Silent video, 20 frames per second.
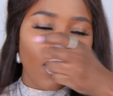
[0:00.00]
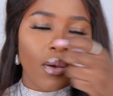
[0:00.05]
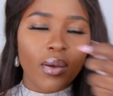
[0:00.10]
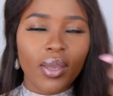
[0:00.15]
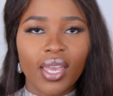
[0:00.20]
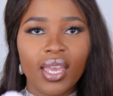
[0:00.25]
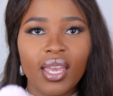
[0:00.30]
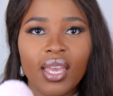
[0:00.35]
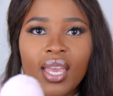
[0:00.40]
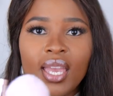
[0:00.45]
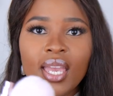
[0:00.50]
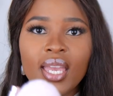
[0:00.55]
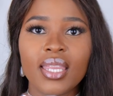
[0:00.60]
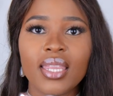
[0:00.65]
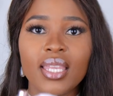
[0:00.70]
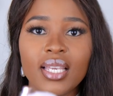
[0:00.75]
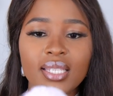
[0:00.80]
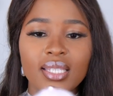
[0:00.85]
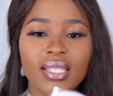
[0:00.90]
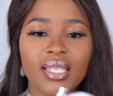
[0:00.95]
Okay,
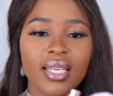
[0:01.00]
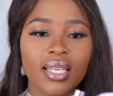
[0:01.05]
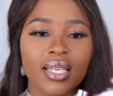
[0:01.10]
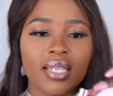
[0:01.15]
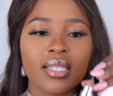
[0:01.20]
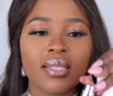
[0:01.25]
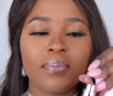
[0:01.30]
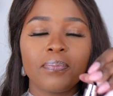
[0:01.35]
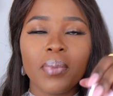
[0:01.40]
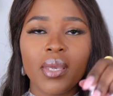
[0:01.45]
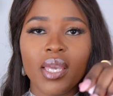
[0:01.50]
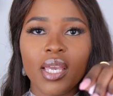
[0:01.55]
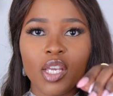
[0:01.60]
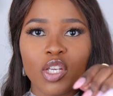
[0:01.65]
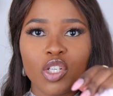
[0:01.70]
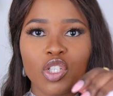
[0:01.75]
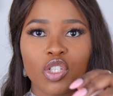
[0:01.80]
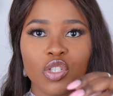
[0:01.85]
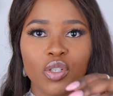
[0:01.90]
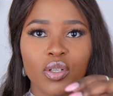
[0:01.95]
this is
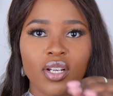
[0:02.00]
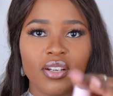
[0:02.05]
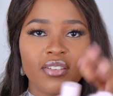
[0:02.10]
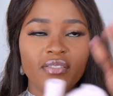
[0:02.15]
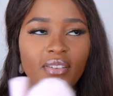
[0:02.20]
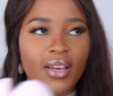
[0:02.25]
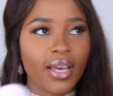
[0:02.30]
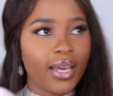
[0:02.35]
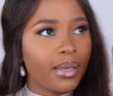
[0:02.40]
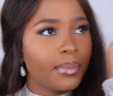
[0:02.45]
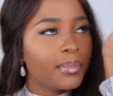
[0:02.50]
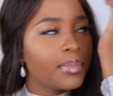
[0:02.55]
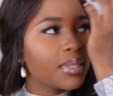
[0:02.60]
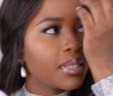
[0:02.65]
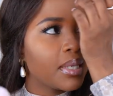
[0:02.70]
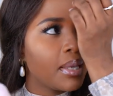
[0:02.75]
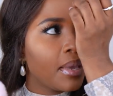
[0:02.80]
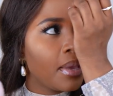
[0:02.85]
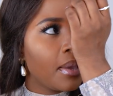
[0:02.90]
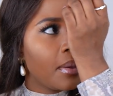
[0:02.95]
Pink Sugar vibes,
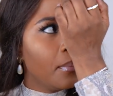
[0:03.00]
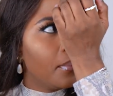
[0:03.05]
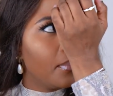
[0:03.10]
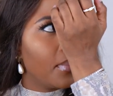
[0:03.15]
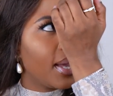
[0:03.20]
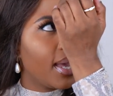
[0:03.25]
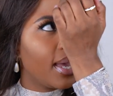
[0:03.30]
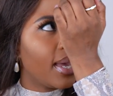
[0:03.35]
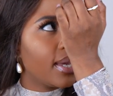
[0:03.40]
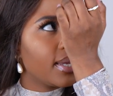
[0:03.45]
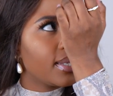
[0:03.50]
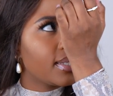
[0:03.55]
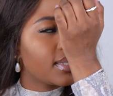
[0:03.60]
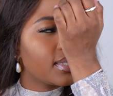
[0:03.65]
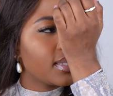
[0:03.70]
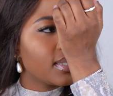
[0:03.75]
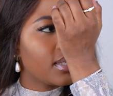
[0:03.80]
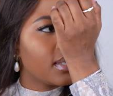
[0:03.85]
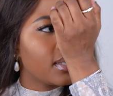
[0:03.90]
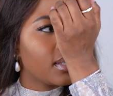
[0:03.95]

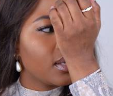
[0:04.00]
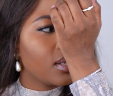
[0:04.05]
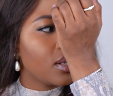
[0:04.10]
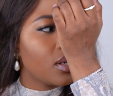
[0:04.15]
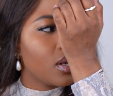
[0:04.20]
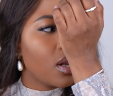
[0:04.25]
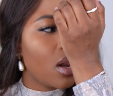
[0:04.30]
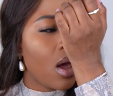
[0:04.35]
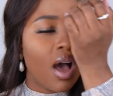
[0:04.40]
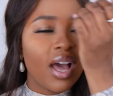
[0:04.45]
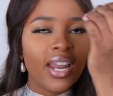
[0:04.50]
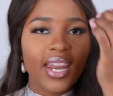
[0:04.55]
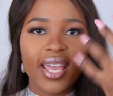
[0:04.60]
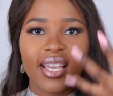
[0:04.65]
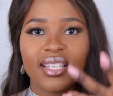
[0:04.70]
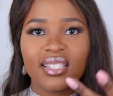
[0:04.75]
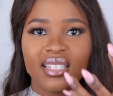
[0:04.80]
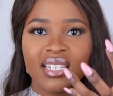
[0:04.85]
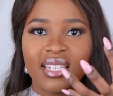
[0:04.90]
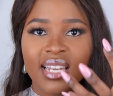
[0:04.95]
but not
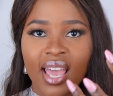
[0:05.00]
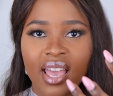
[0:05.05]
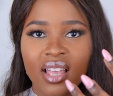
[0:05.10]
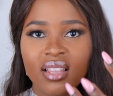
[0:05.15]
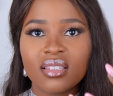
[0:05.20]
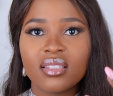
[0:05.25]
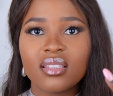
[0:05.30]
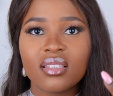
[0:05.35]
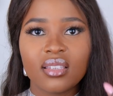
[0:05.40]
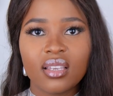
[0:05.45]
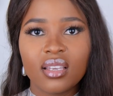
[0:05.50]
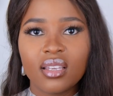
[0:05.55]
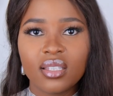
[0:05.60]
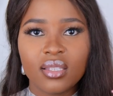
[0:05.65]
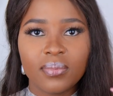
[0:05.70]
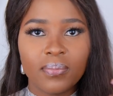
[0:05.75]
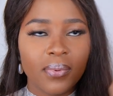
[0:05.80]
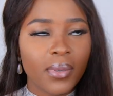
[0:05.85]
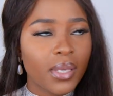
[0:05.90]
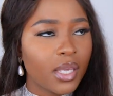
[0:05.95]
as dense
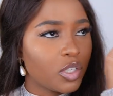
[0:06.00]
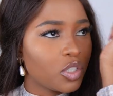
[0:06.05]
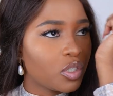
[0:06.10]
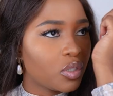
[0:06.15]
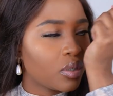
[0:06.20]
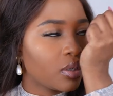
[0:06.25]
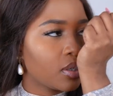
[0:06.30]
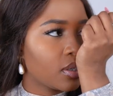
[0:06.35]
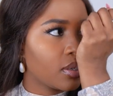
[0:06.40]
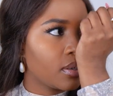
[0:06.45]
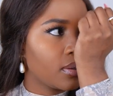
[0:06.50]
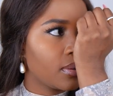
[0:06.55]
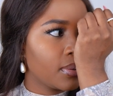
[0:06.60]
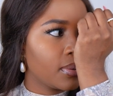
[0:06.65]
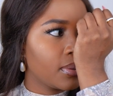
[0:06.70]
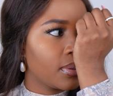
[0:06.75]
as Pink Sugar.